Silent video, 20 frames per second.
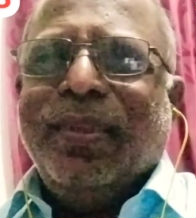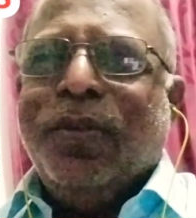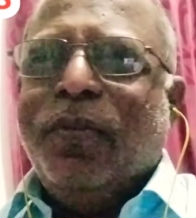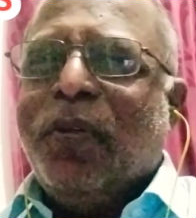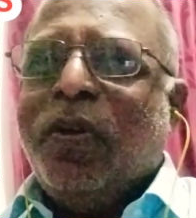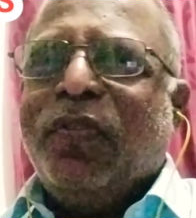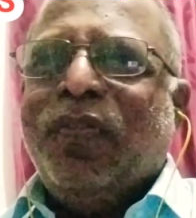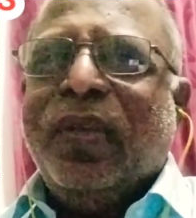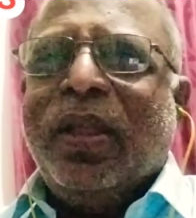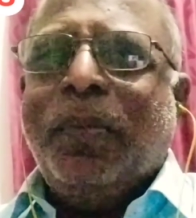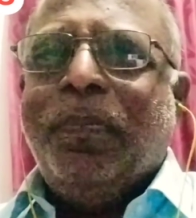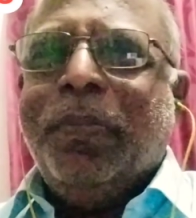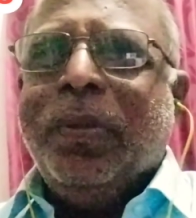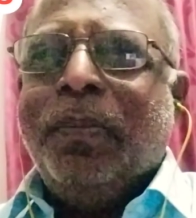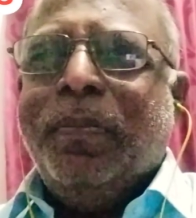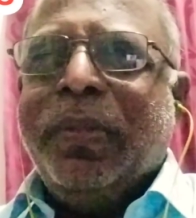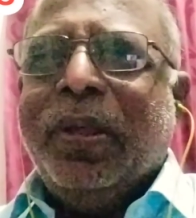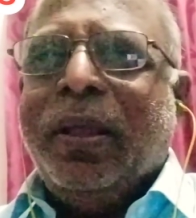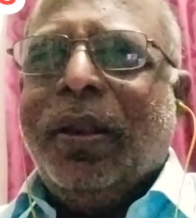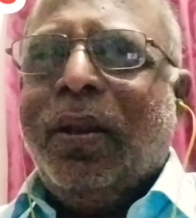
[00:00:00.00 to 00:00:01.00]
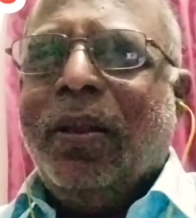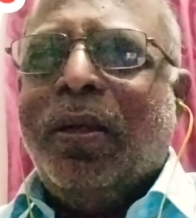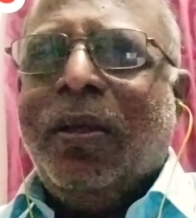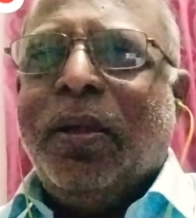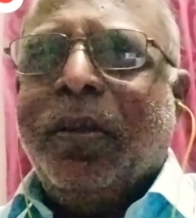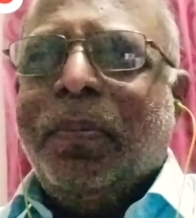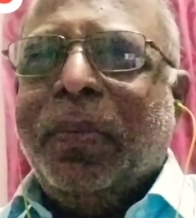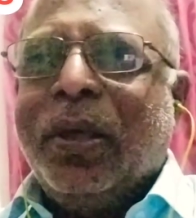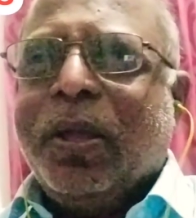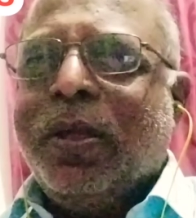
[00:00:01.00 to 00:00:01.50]
It was helping me a
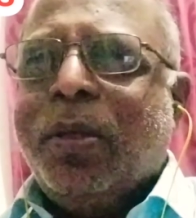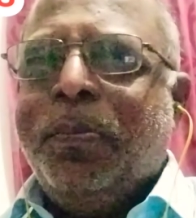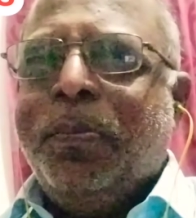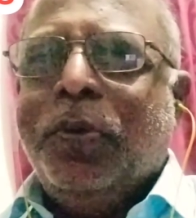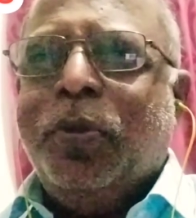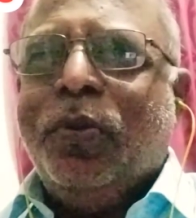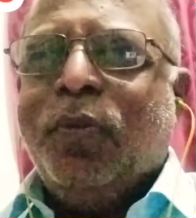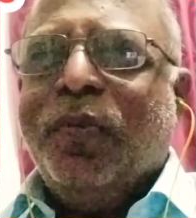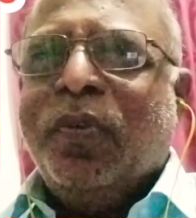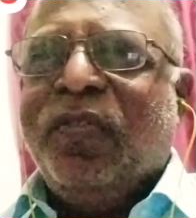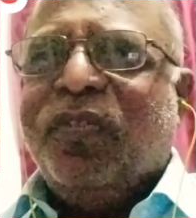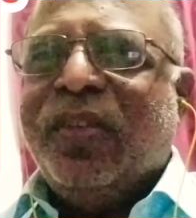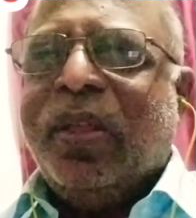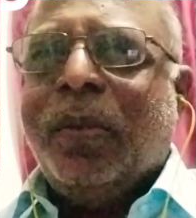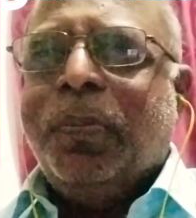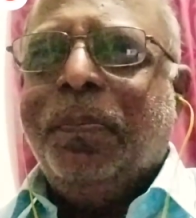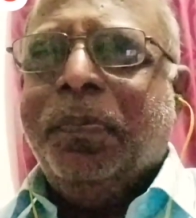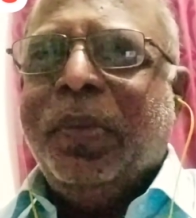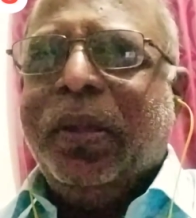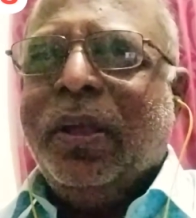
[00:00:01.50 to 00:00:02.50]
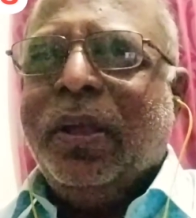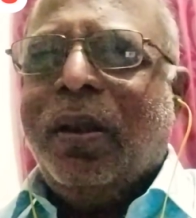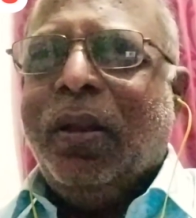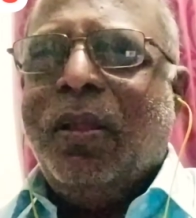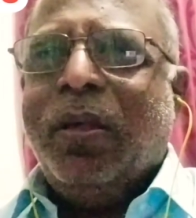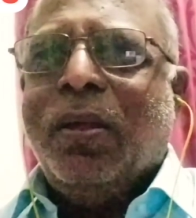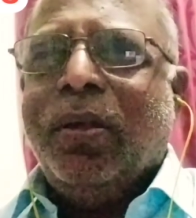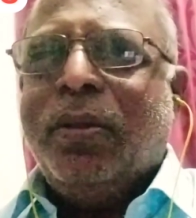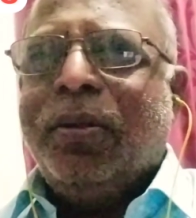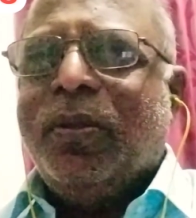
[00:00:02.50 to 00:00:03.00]
lot. My computer was helping me a
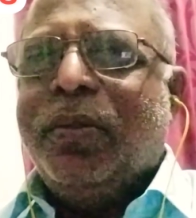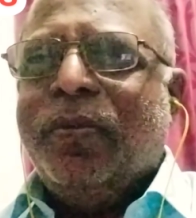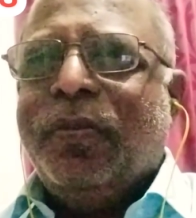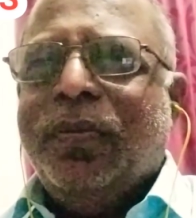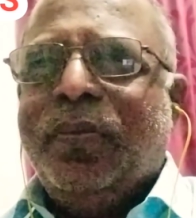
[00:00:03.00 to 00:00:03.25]
lot.